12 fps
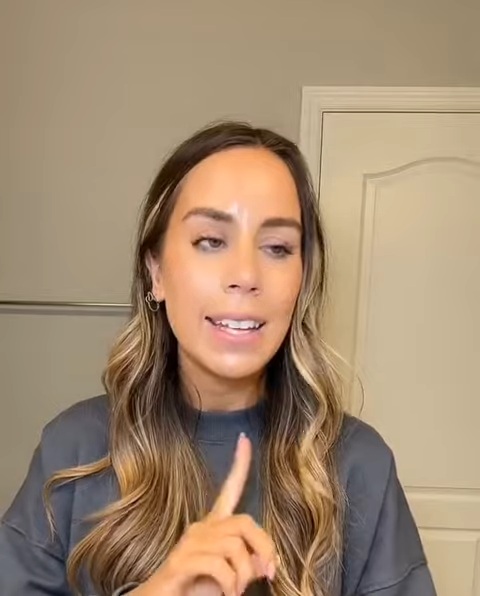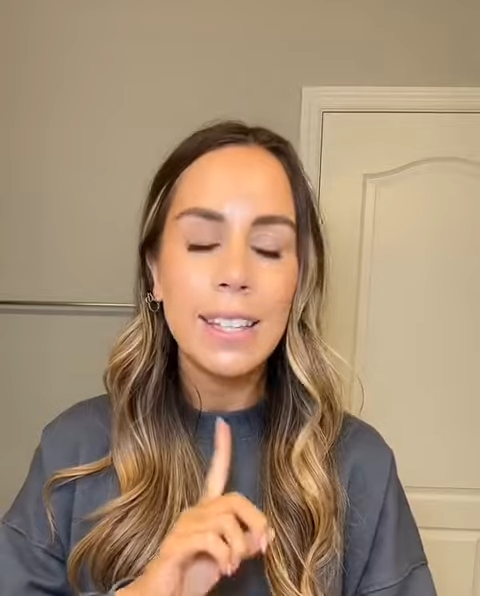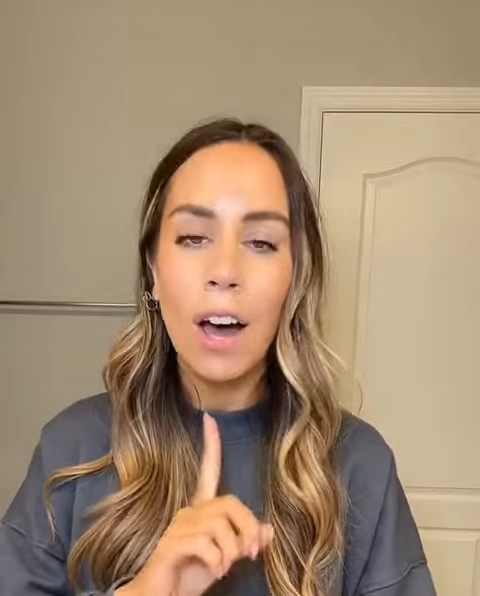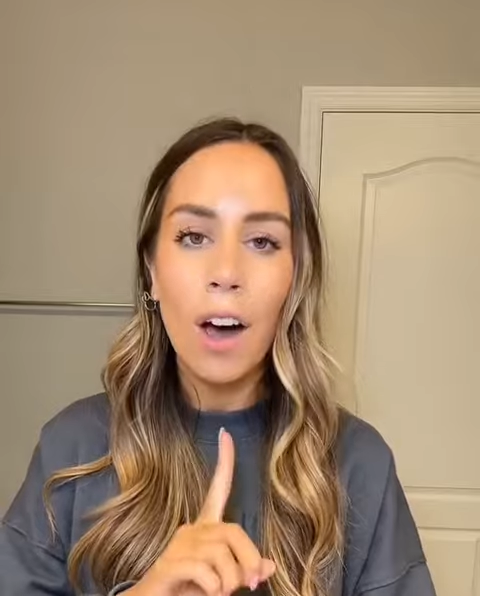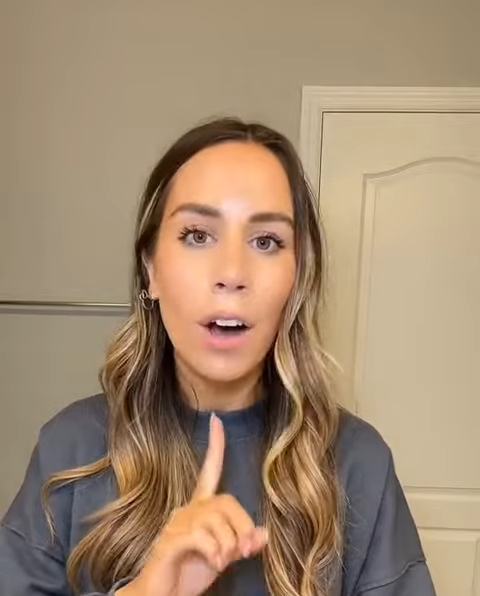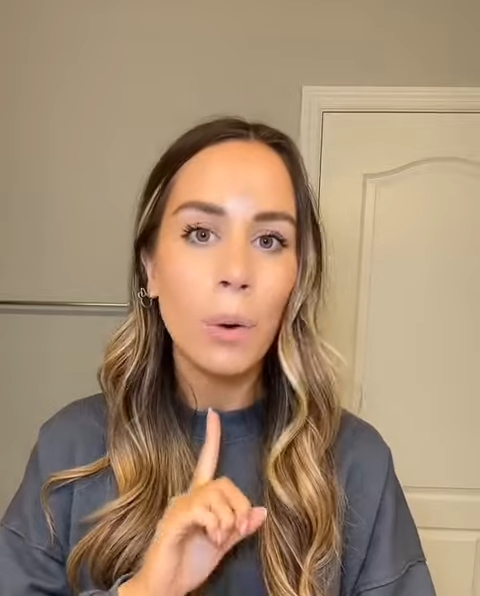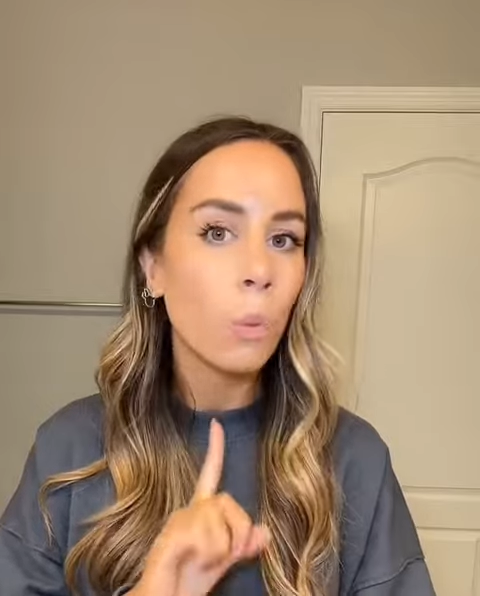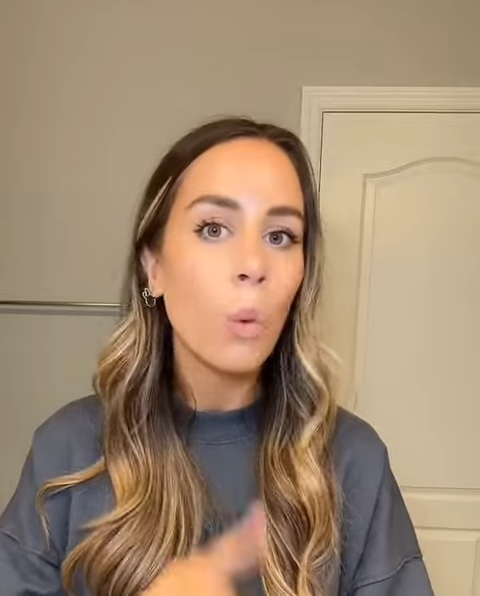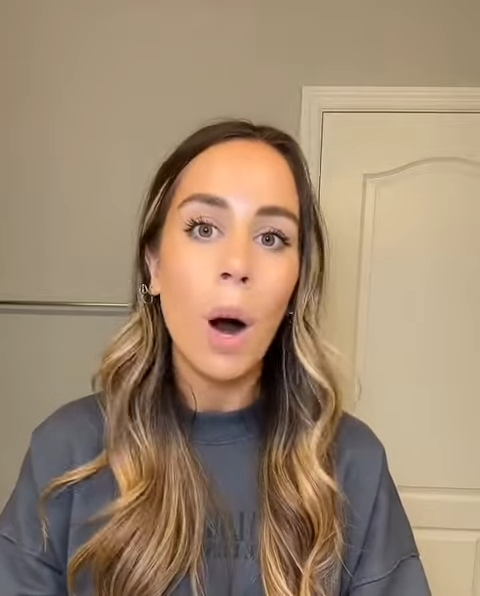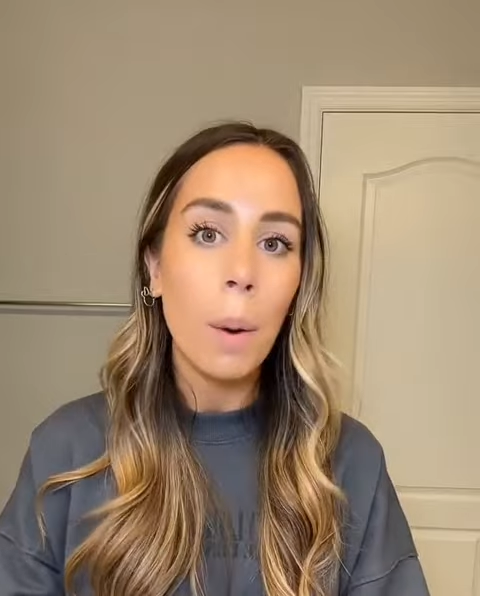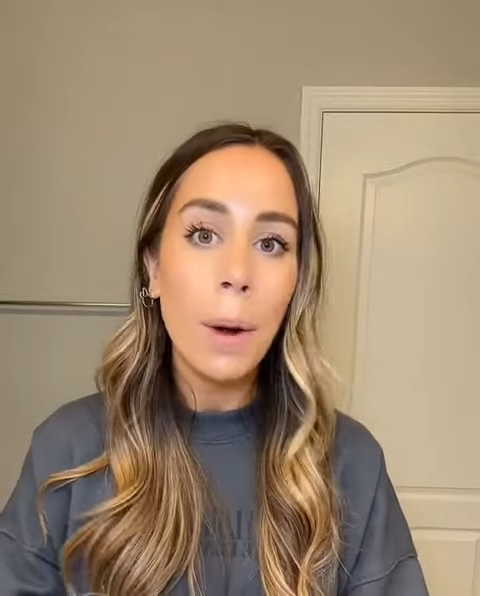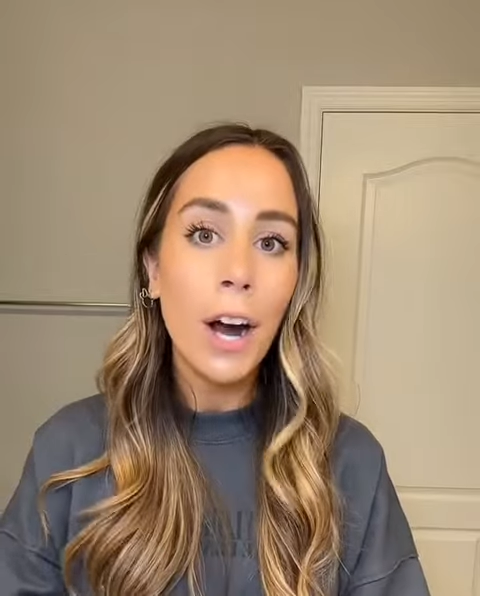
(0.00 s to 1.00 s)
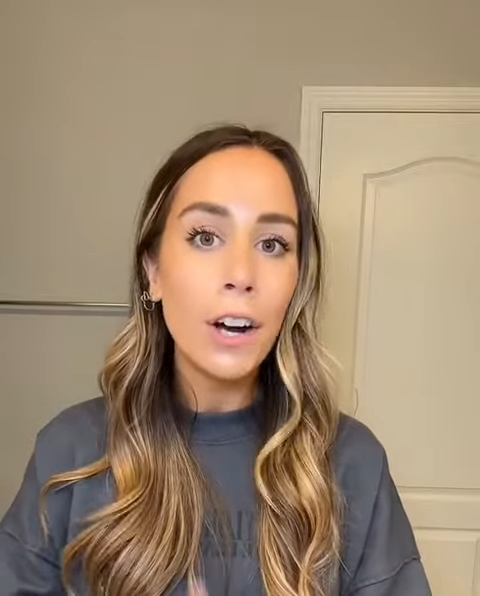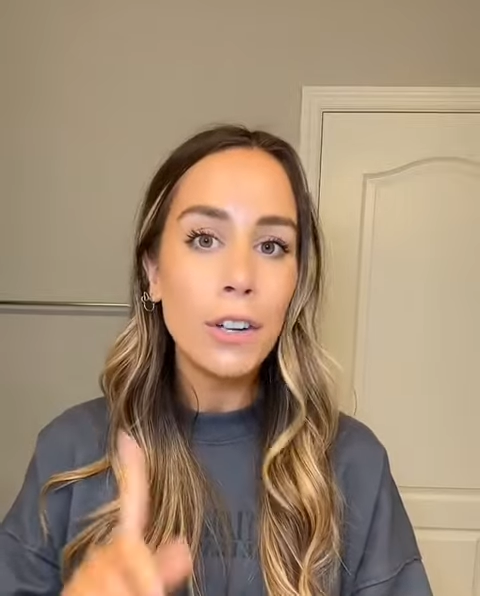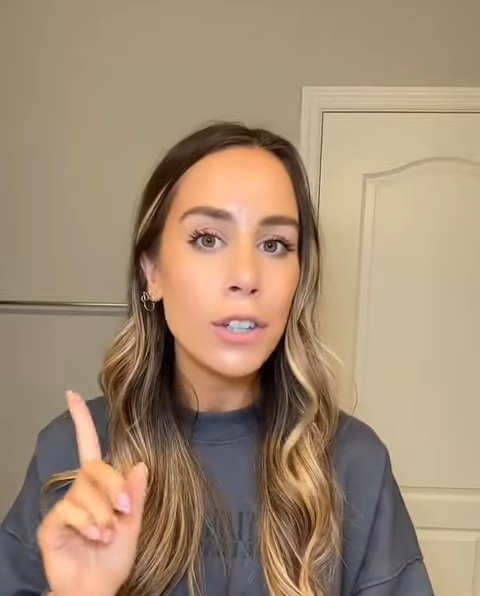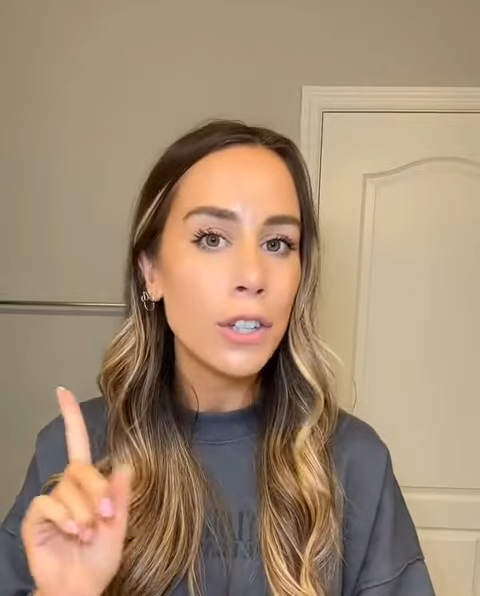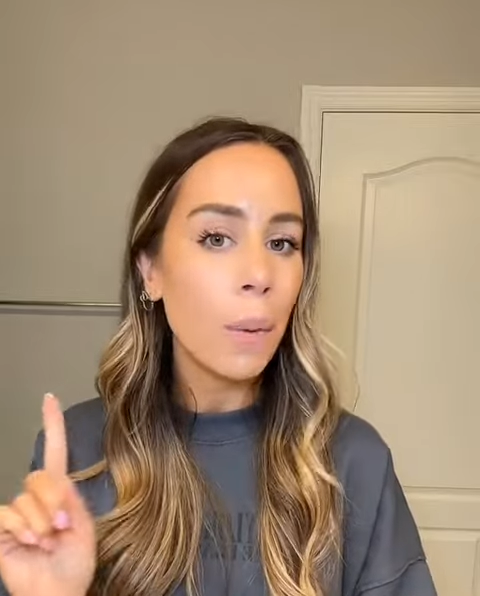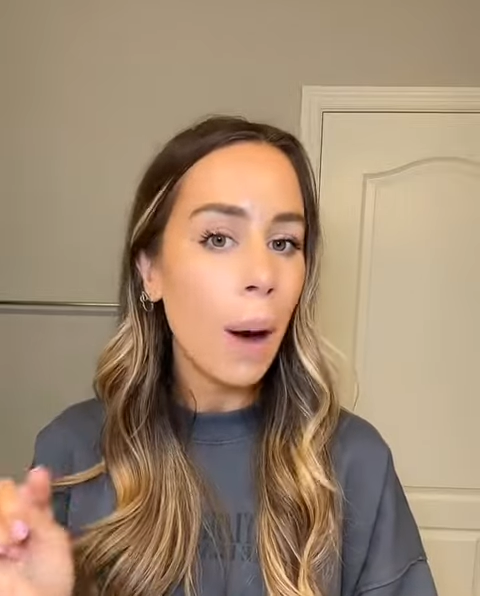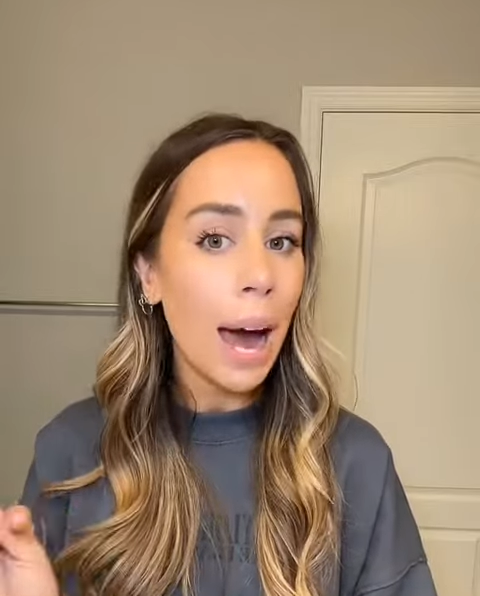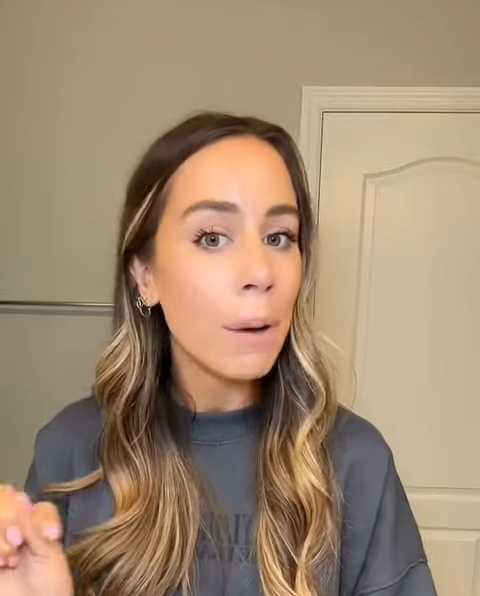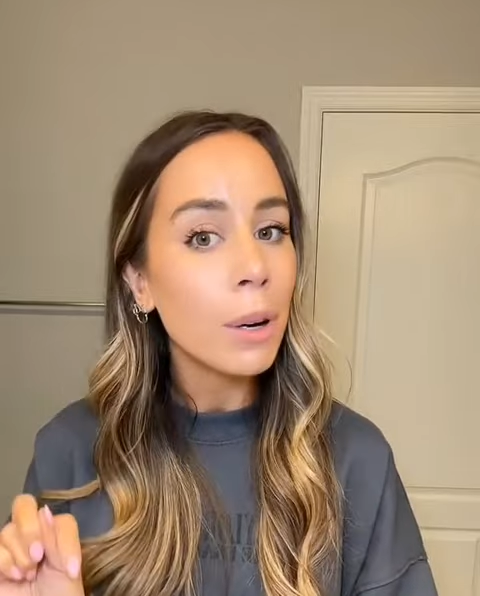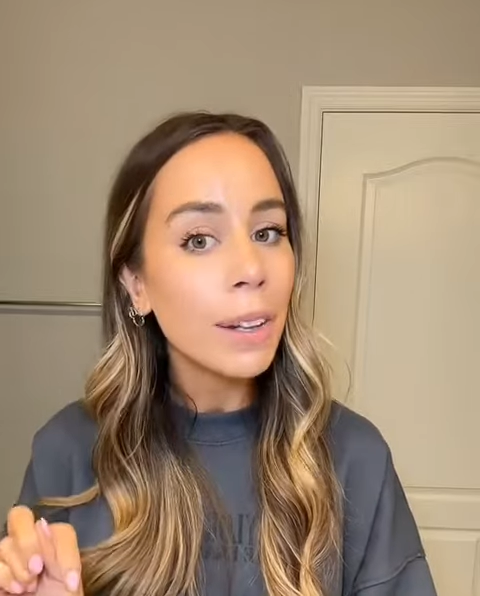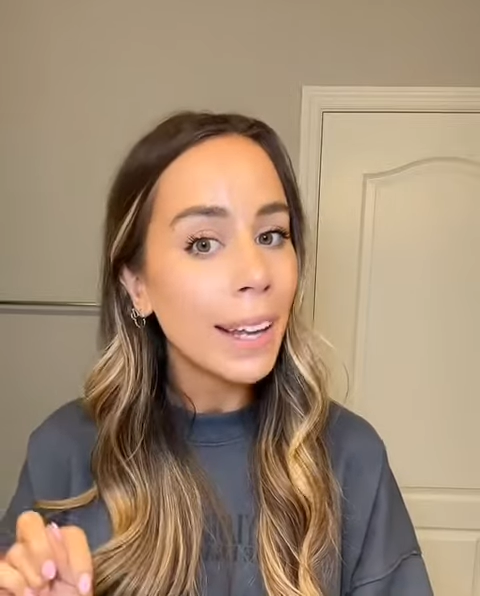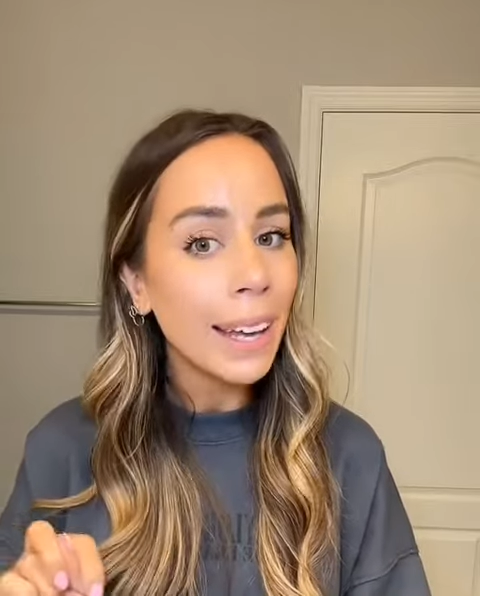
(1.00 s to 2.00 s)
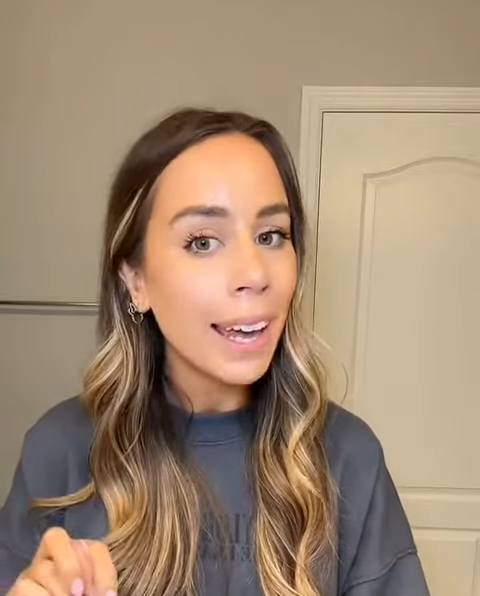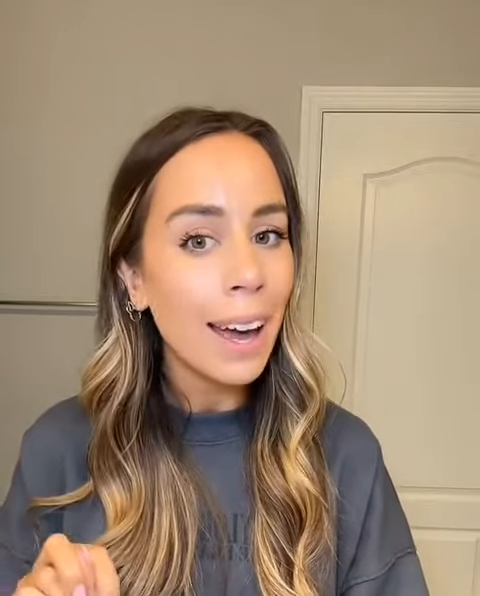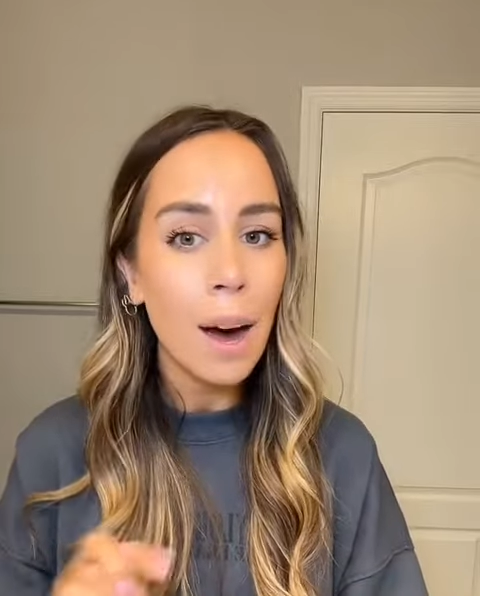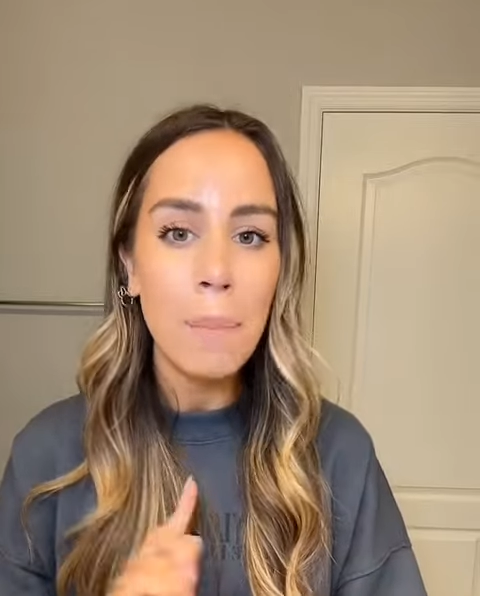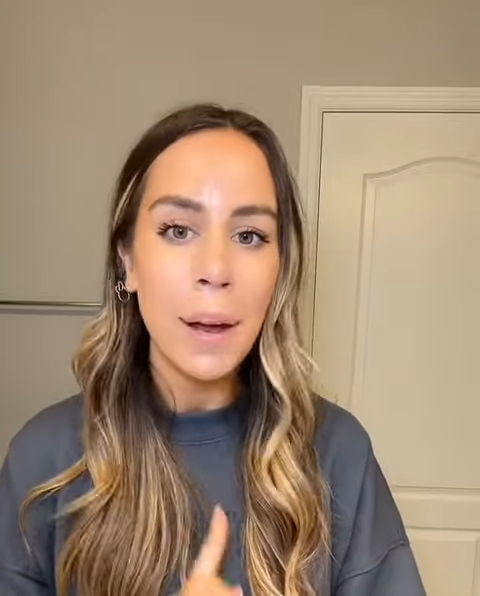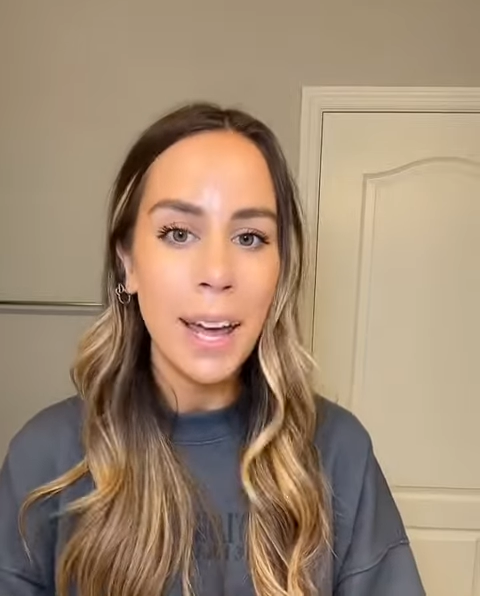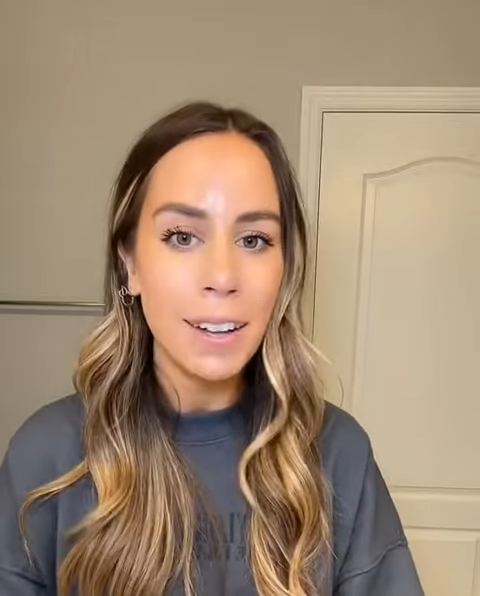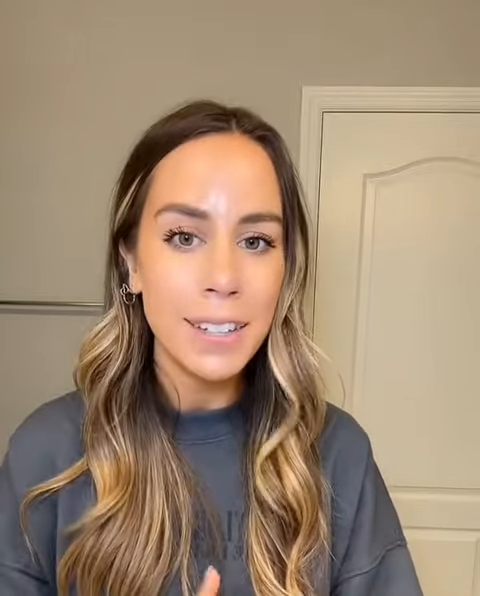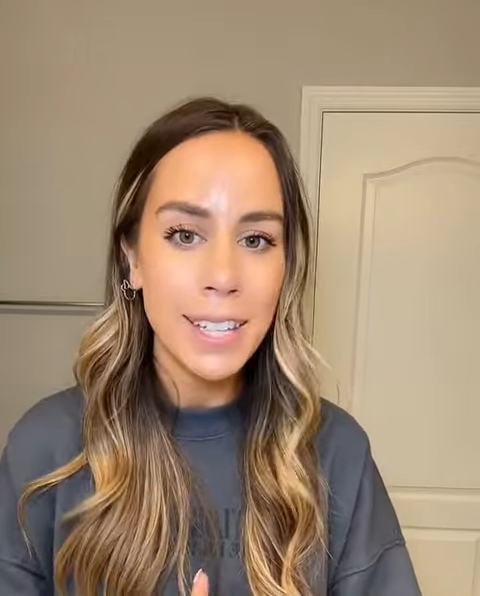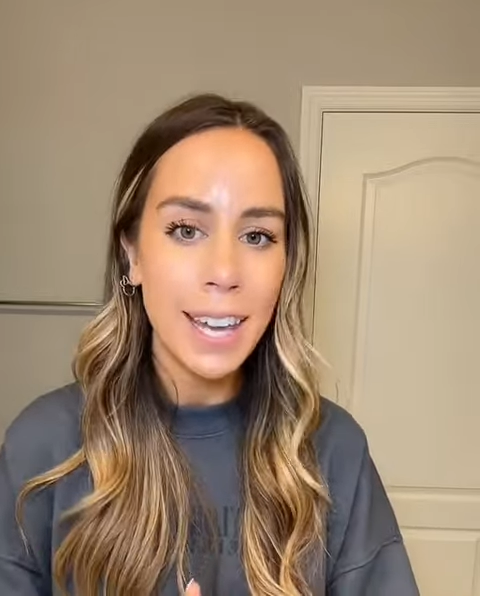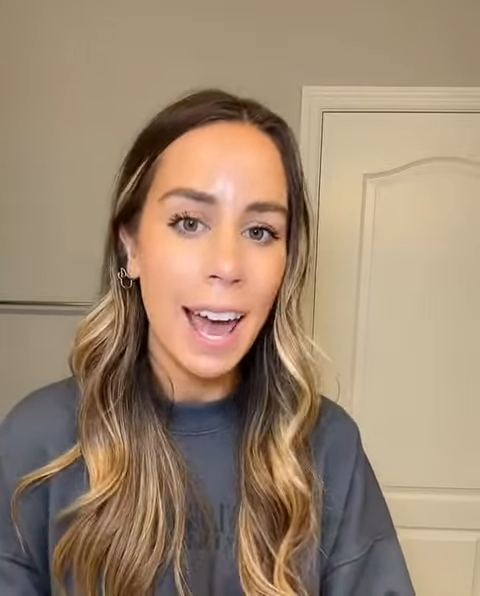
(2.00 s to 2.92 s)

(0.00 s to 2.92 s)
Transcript: on Walmart, so I will link it on my LTK.